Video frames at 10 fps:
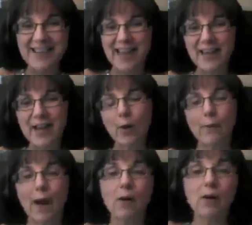As I go
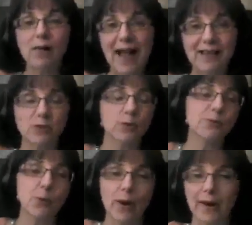around
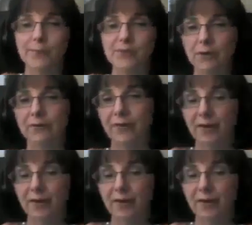classrooms or I observe